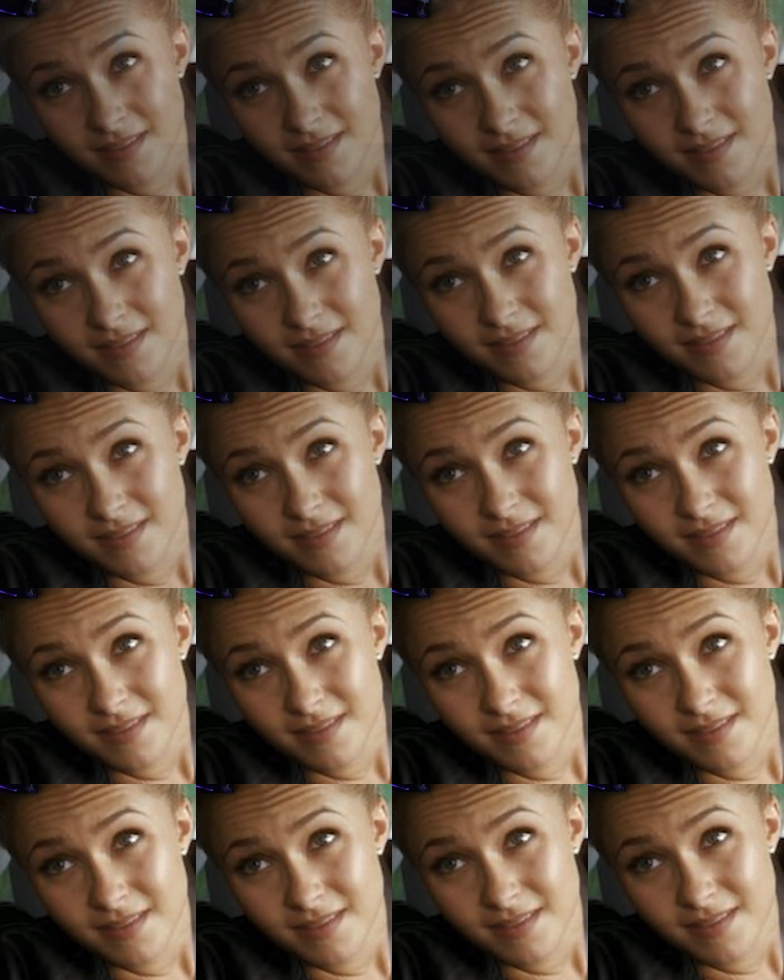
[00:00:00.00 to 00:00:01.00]

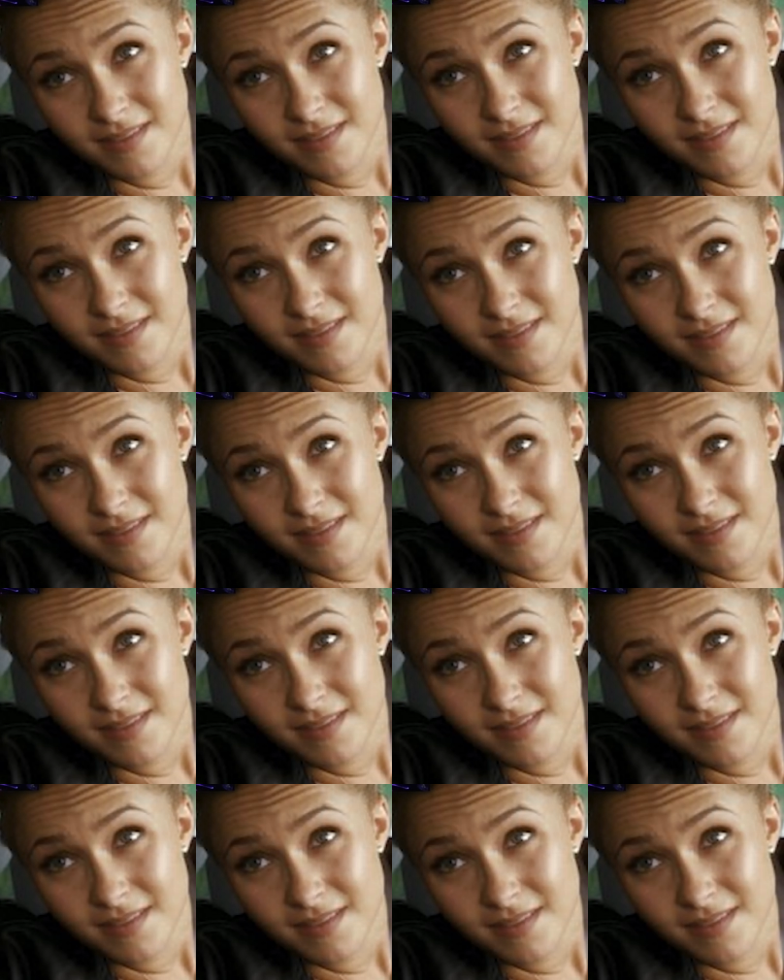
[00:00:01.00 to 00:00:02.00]

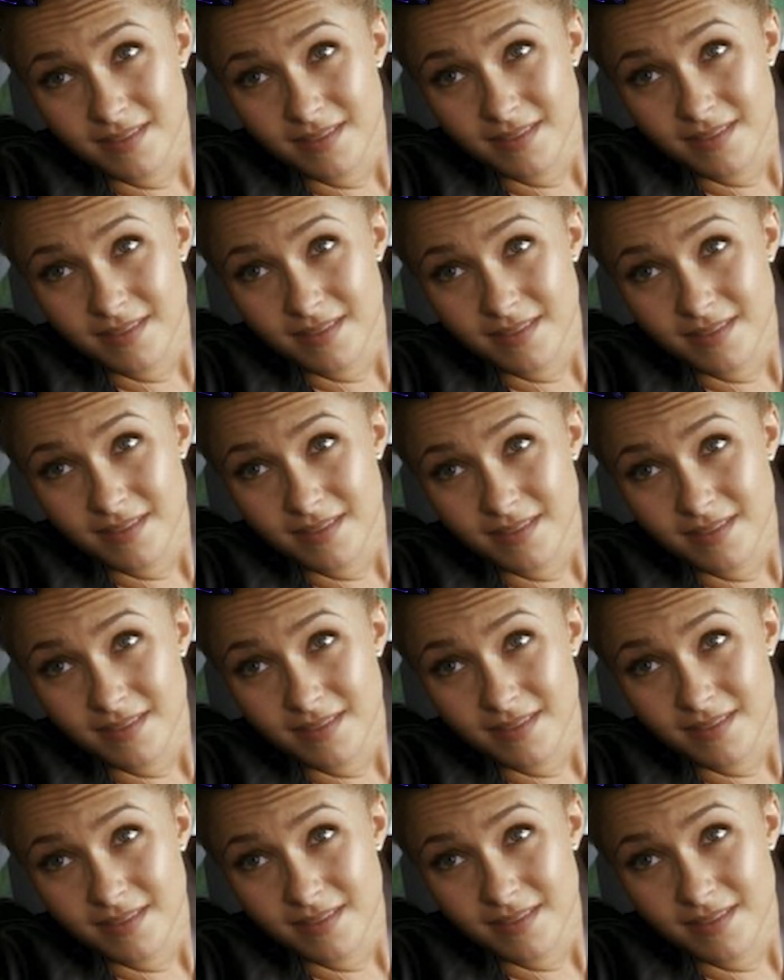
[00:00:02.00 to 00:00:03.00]

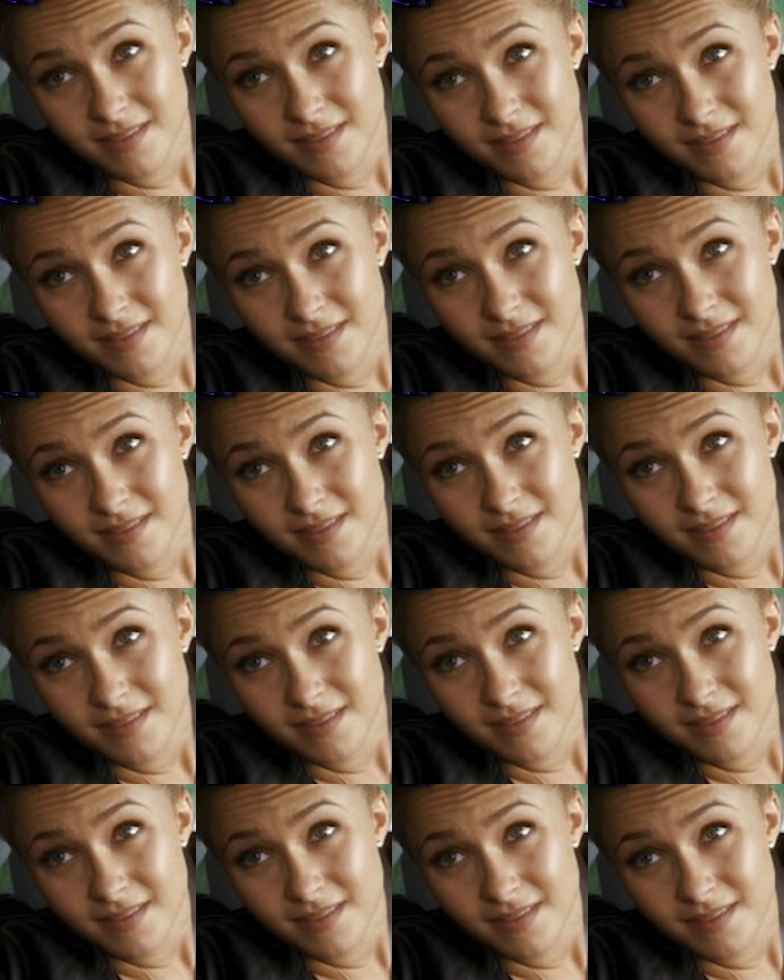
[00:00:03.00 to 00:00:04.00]

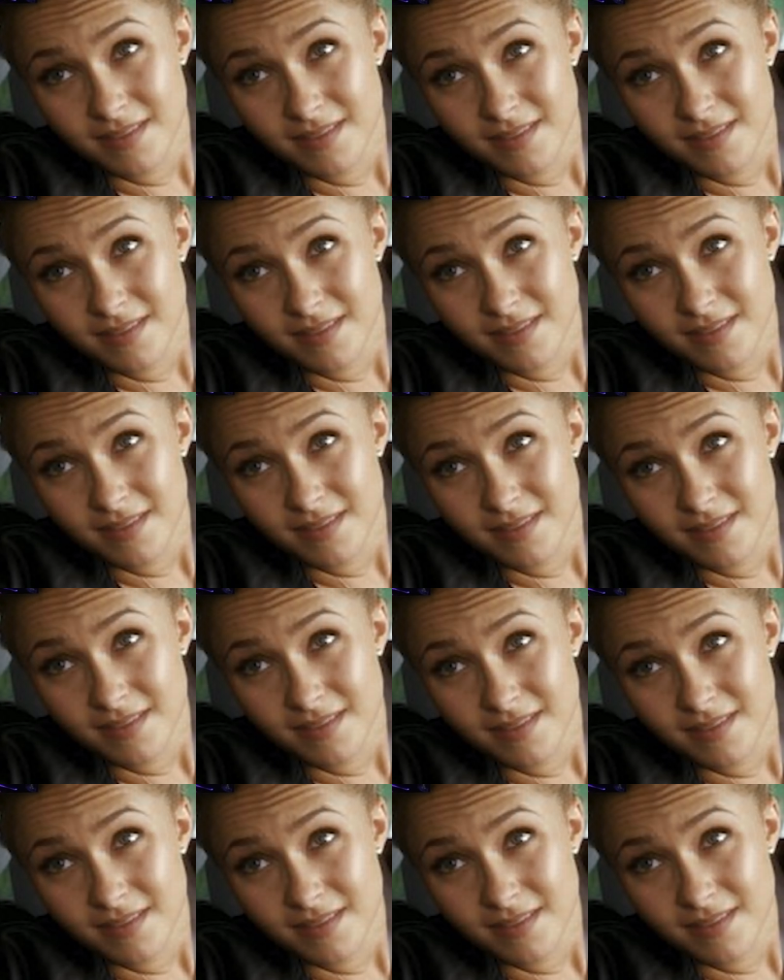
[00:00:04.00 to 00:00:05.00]

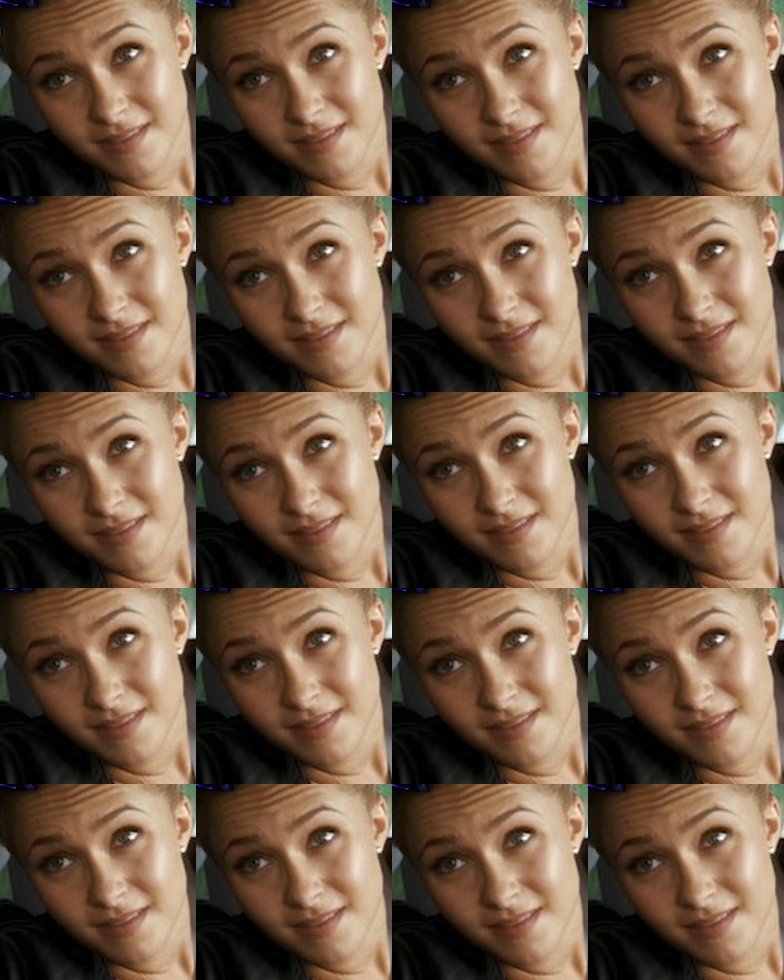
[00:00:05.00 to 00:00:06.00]

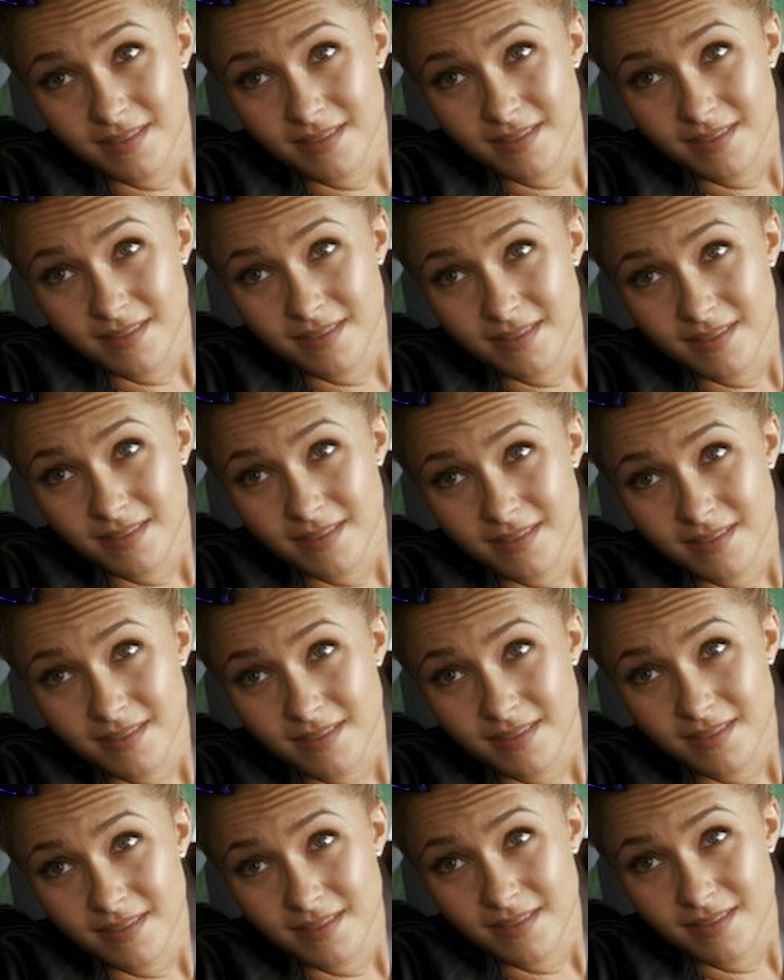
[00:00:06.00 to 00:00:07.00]

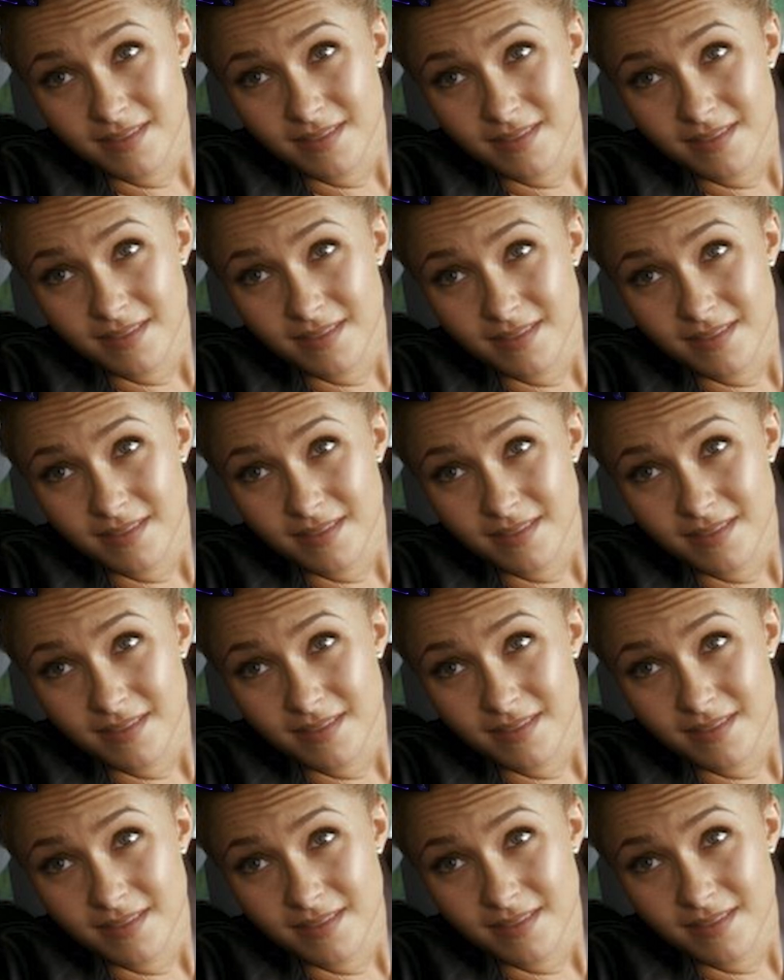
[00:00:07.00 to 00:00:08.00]
[no speech]